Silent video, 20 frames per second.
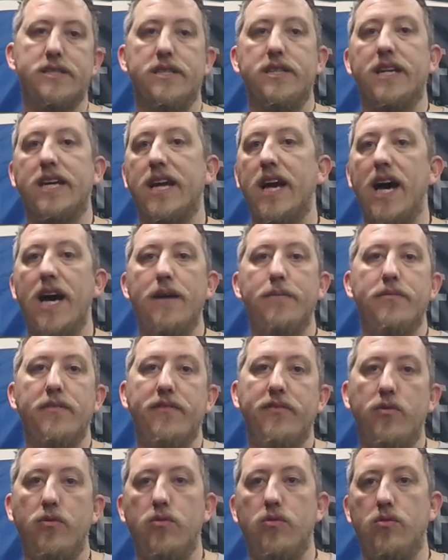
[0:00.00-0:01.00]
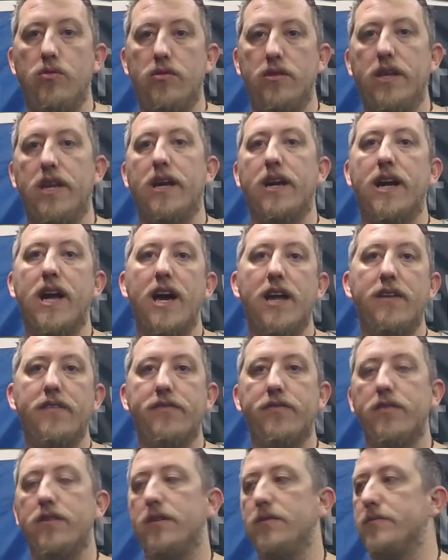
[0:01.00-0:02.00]
And the guy before that I got it
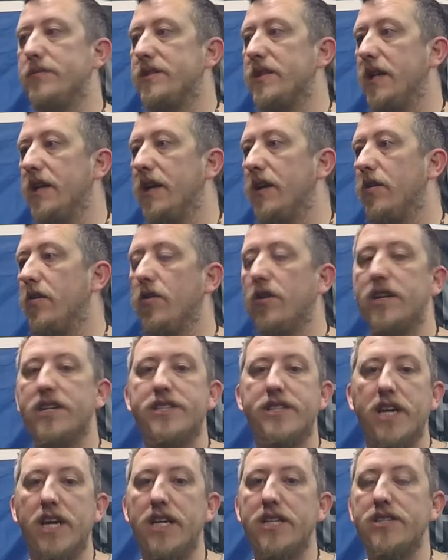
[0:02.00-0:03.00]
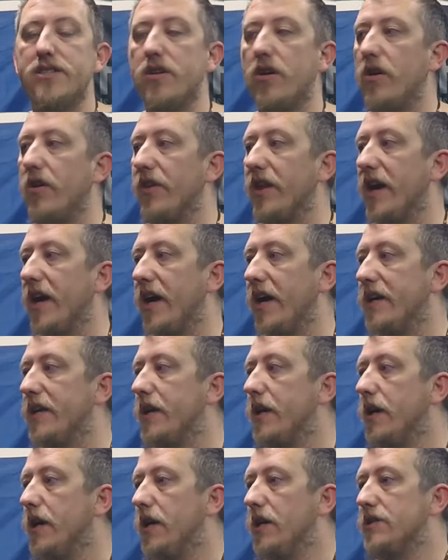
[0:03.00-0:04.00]
from said he had already changed all that,
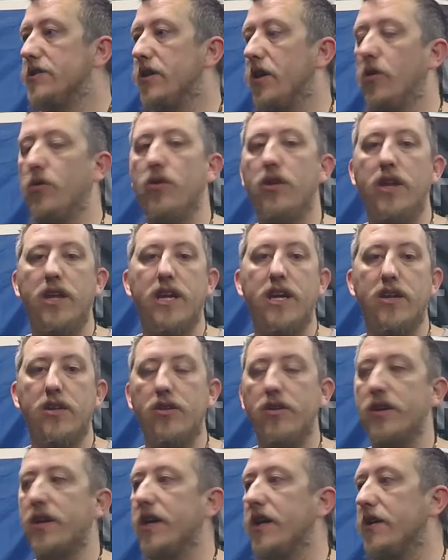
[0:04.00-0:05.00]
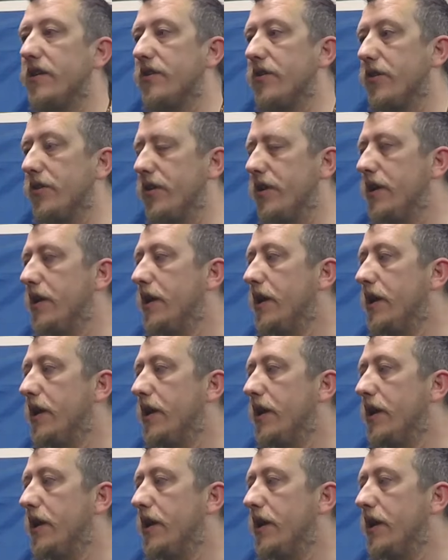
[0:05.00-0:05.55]
so I really didn't look into it.